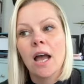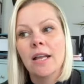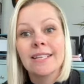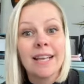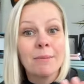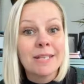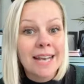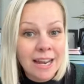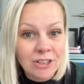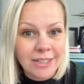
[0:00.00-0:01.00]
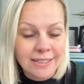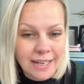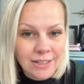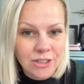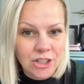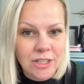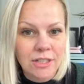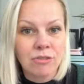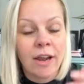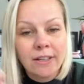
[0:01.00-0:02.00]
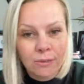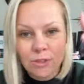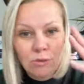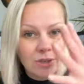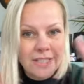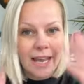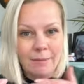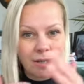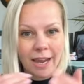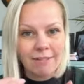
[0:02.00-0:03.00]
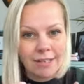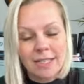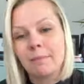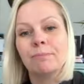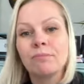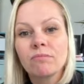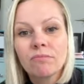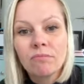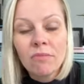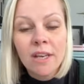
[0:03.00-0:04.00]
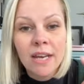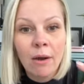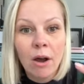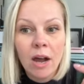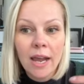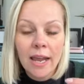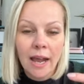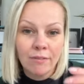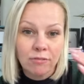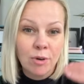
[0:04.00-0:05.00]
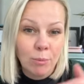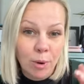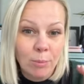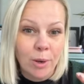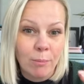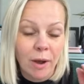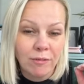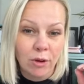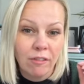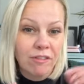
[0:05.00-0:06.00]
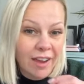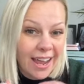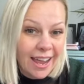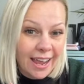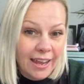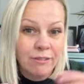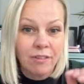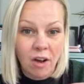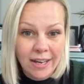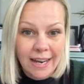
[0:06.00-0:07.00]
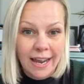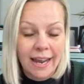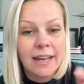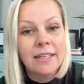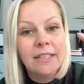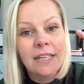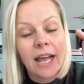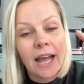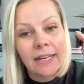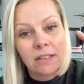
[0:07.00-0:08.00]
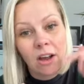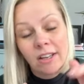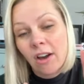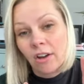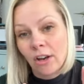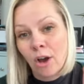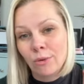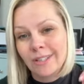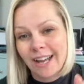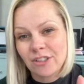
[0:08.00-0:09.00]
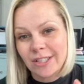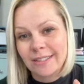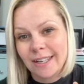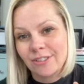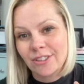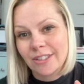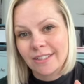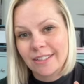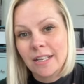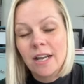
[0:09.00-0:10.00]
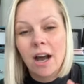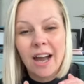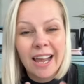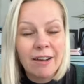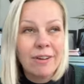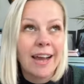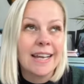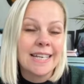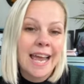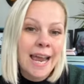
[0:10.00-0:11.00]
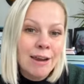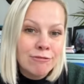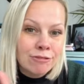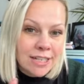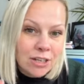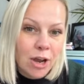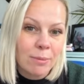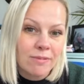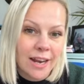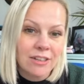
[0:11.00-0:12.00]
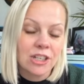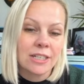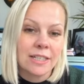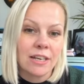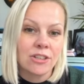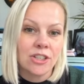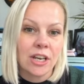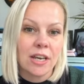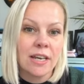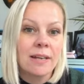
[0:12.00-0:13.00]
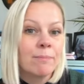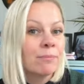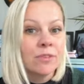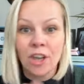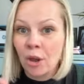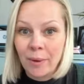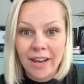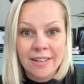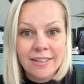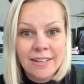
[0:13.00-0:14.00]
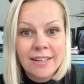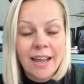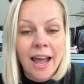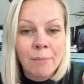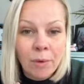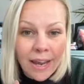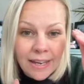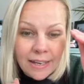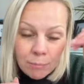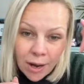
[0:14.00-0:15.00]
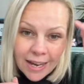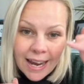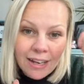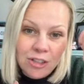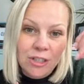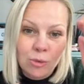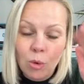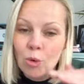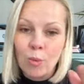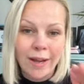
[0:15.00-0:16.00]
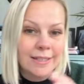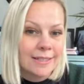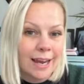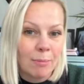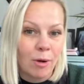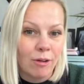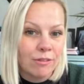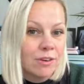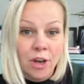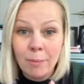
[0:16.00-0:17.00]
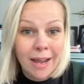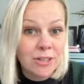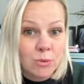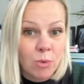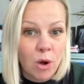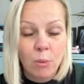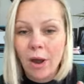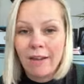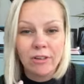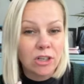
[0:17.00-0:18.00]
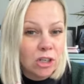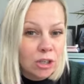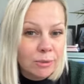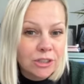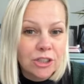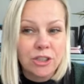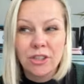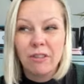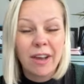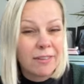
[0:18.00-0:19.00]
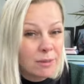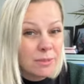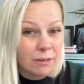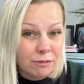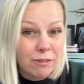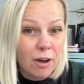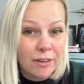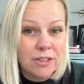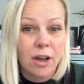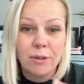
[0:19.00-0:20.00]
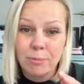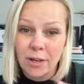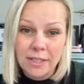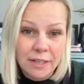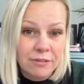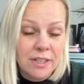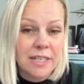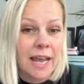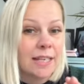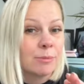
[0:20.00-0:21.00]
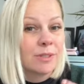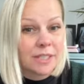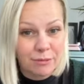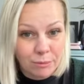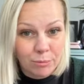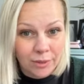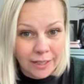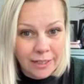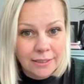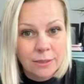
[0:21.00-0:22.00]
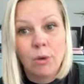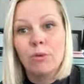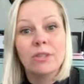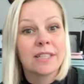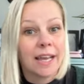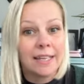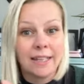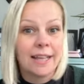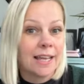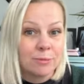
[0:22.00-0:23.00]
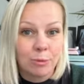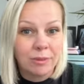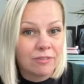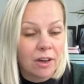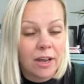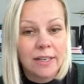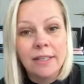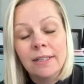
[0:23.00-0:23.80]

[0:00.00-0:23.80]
Same as lash extensions, right? So it's all the same, keratin. Now, I have a real problem. I've got fair hair, fine hair, and I can't hold lash extensions. I have had every type of lash extension going and my lashes always snap off, no matter whatever glue is used. I've had them done 5 times by different techs with different products, all saying that theirs will be fine.